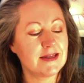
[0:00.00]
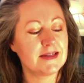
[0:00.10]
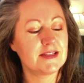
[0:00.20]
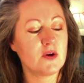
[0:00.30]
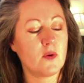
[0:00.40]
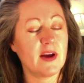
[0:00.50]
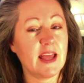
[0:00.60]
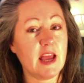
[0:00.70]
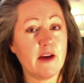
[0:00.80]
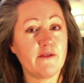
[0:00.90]
So
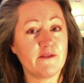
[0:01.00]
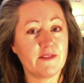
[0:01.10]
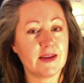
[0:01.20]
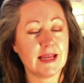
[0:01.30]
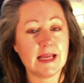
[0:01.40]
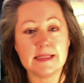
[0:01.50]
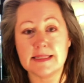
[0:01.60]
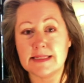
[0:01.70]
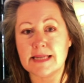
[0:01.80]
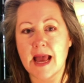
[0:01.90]
if
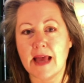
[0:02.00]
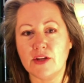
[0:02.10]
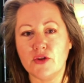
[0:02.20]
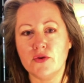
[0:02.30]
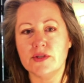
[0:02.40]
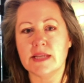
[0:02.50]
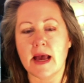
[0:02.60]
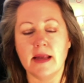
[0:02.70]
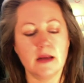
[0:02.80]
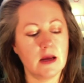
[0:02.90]
instead you
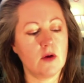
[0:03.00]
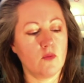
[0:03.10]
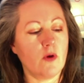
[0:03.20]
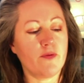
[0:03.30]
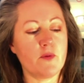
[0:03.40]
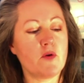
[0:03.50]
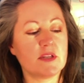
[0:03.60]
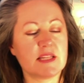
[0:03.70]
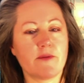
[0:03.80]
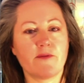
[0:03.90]
said, well,
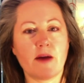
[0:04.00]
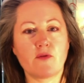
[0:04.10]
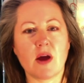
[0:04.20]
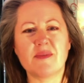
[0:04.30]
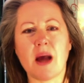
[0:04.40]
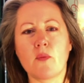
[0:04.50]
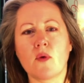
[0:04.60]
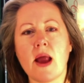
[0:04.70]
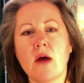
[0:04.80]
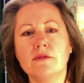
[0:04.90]
3.75 grams, I'm
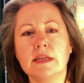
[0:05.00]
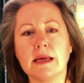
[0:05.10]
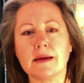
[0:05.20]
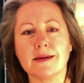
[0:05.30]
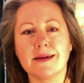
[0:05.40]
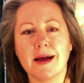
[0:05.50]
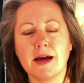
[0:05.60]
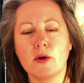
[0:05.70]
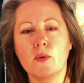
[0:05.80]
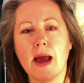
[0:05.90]
rounding. I
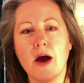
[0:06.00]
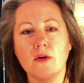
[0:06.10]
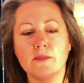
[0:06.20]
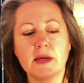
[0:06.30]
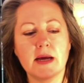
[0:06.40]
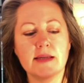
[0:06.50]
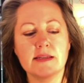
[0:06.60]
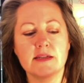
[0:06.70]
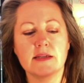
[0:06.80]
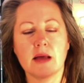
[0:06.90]
got to round because
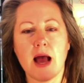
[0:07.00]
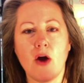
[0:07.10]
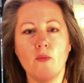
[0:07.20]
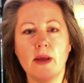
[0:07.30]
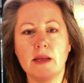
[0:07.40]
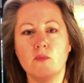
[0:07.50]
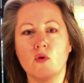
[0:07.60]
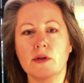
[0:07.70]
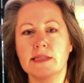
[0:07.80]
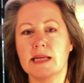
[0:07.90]
there's how many
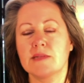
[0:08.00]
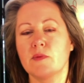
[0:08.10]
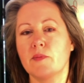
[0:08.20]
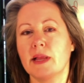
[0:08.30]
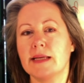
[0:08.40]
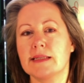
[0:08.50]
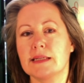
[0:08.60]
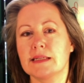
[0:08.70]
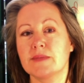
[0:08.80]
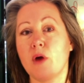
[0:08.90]
more decimal
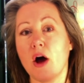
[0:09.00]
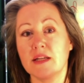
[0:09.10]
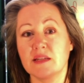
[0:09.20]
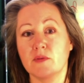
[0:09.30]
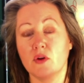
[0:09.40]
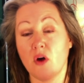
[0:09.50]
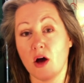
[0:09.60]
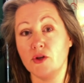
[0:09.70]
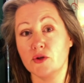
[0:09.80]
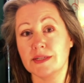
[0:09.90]
places possible
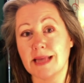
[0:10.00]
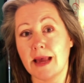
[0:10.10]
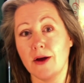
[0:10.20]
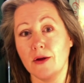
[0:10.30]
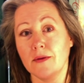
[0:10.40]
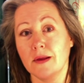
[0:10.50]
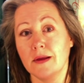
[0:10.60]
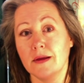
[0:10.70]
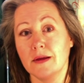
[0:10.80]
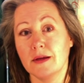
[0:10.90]
on your scale.
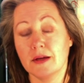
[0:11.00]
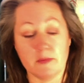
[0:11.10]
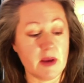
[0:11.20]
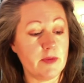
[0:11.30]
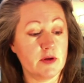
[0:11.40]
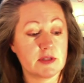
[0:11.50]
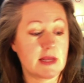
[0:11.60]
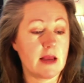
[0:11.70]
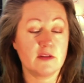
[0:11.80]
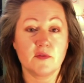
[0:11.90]
Maybe your
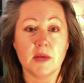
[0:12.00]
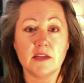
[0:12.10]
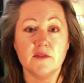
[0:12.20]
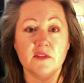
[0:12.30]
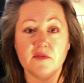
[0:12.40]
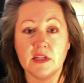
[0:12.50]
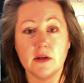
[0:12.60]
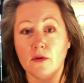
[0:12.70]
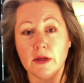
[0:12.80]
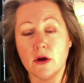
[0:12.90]
scale's from 1950
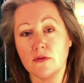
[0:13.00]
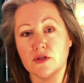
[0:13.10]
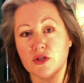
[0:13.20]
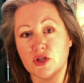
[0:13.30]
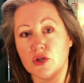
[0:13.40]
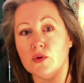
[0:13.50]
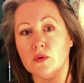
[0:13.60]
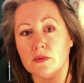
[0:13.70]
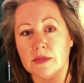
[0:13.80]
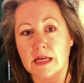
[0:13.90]
and only goes to
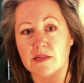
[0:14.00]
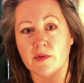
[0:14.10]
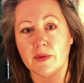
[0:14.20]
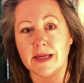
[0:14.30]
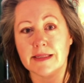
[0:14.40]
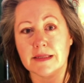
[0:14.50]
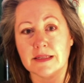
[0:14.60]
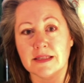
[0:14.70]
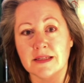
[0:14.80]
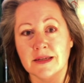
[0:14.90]
2 decimal
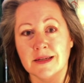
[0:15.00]
places.